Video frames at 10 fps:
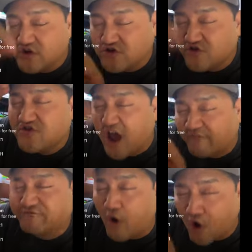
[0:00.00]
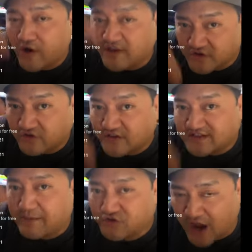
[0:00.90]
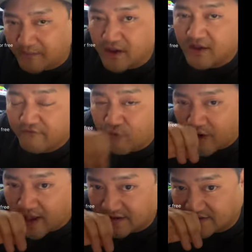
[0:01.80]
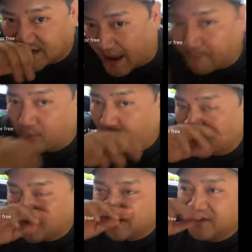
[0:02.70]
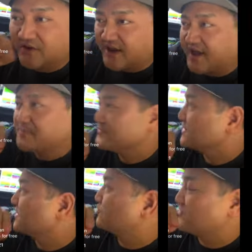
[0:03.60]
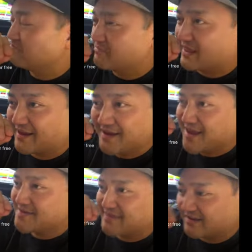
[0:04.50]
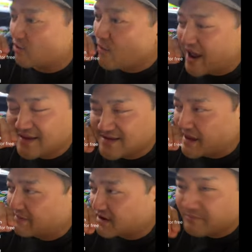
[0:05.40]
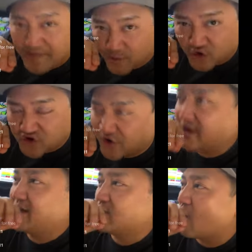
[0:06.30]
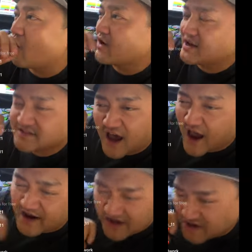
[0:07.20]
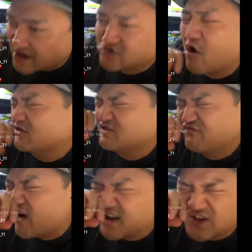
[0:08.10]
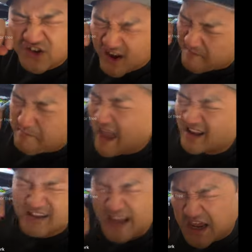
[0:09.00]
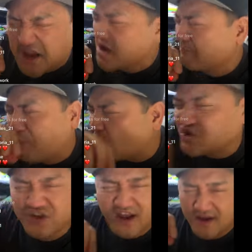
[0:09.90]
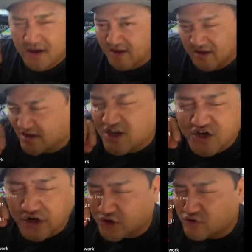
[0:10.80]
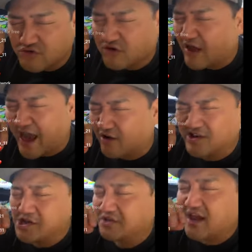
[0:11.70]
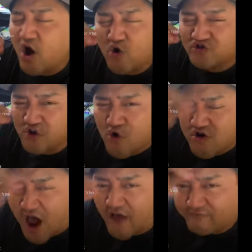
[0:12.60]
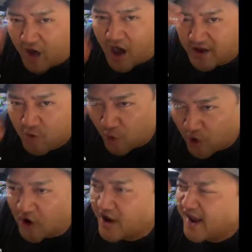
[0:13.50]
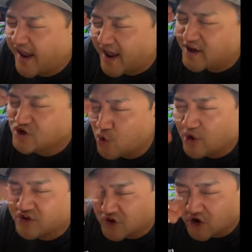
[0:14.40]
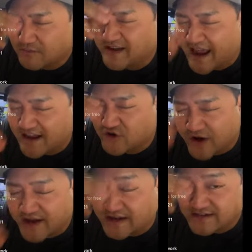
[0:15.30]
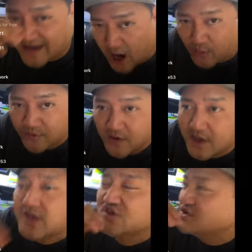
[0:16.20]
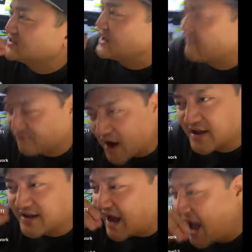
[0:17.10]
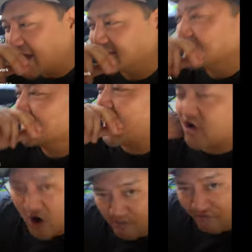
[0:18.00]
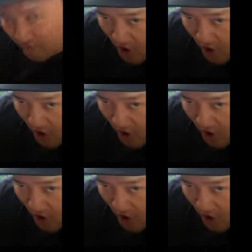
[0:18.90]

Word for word: so that you do not fall into the same trap. For example, okay? Like like the way that some people are trading RSI indicators, all this fucking shit, MACD, bullshit. Ichimoku cloud. Those do not fucking work in short-term day trading scalp. You see fucking guys, I call